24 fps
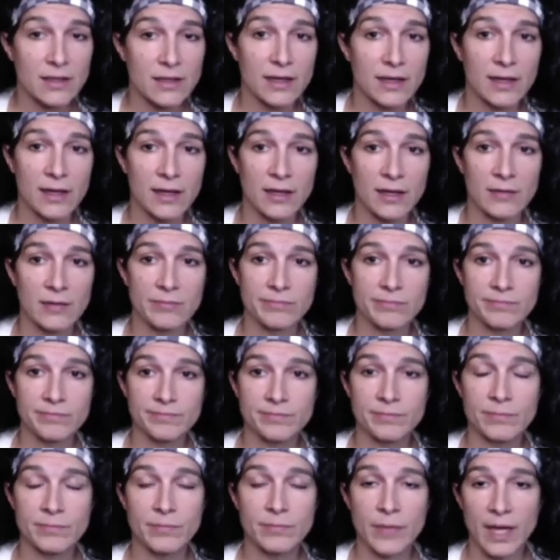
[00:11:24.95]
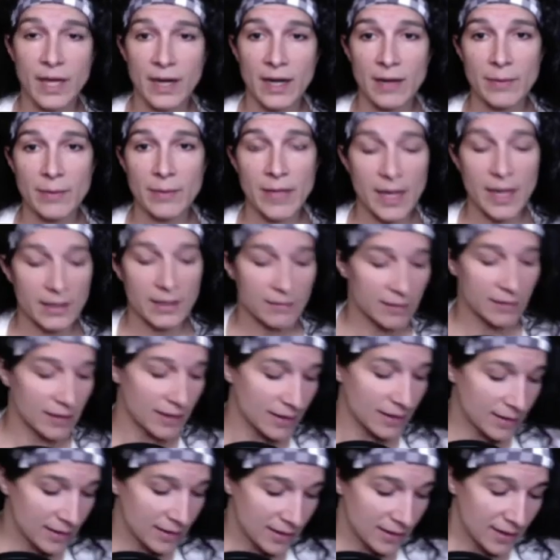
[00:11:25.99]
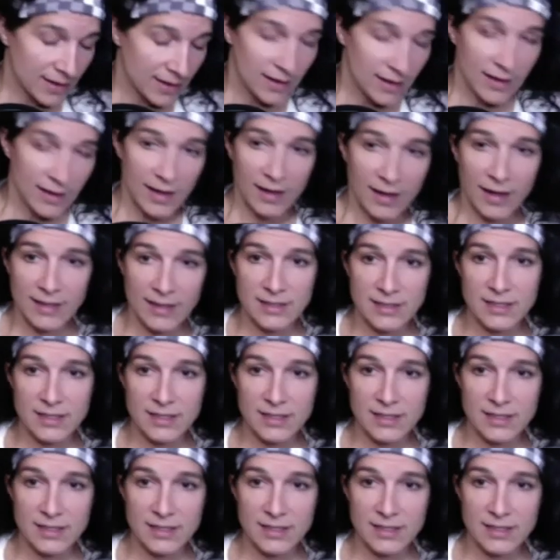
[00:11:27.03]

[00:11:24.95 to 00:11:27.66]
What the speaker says: But I mean, I'd like